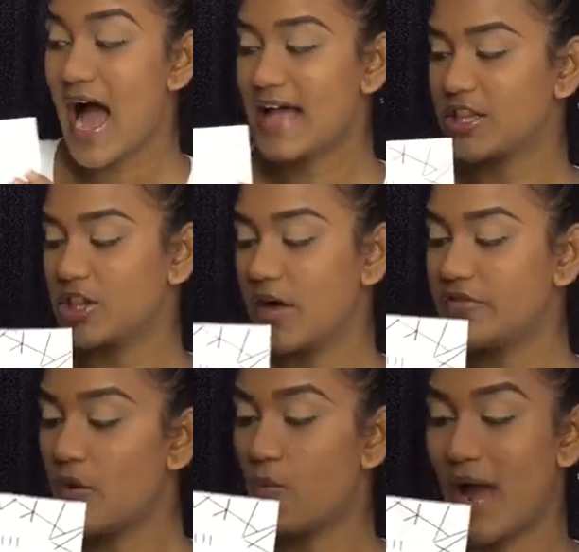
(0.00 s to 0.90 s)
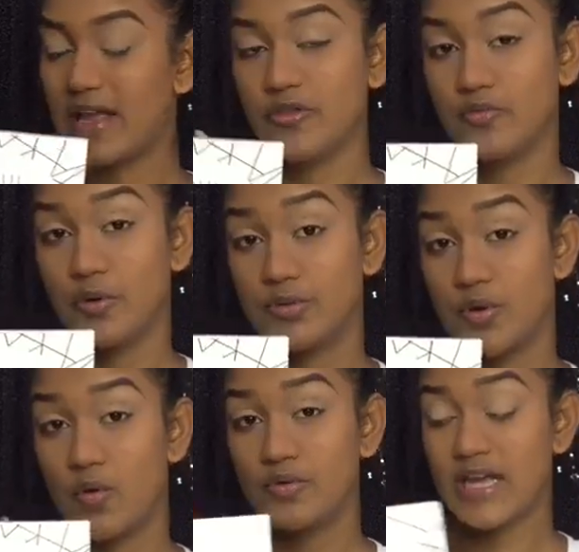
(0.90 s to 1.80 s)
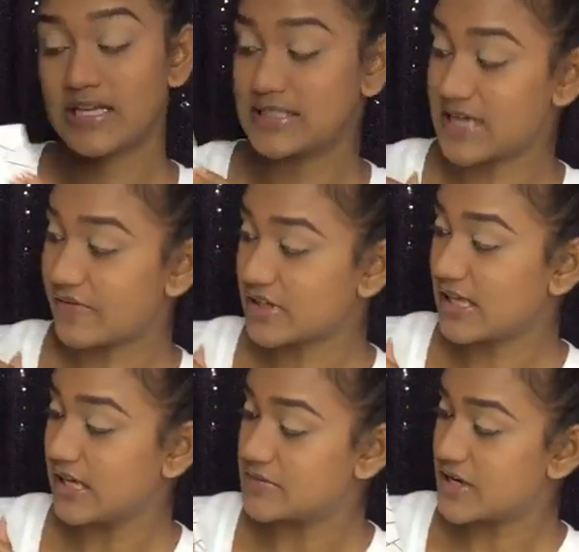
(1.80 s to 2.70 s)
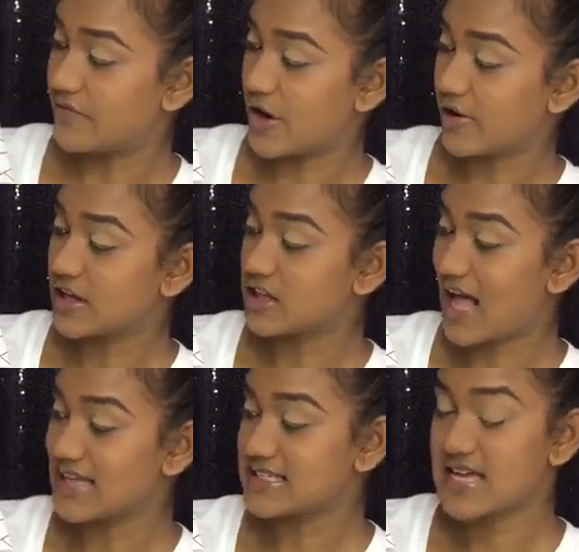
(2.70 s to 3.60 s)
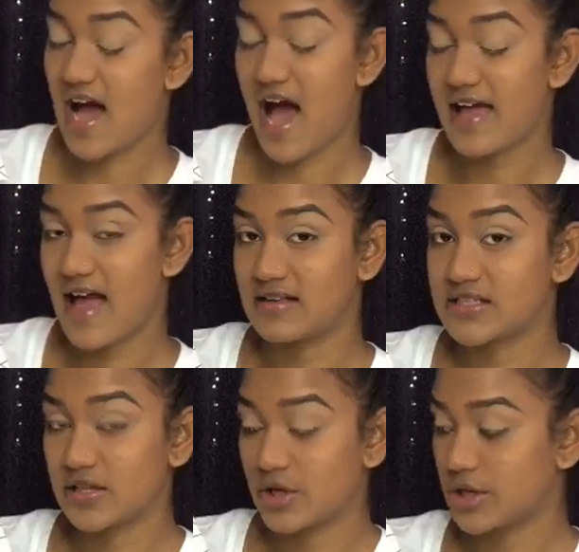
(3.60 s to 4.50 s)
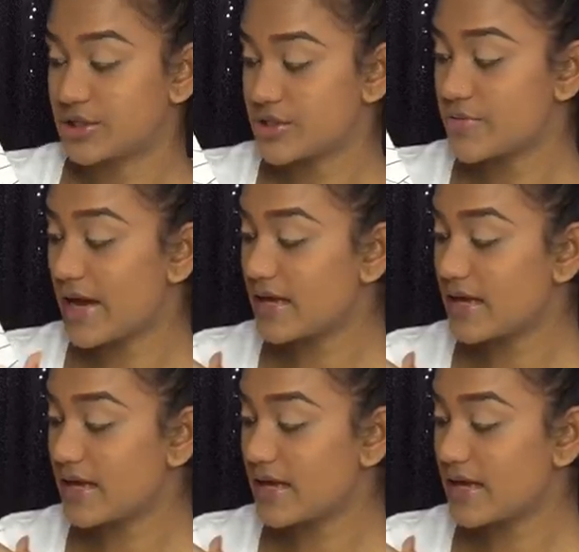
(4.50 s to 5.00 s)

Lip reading: I love the white and the rose gold. It definitely gives it a very classy high-end look to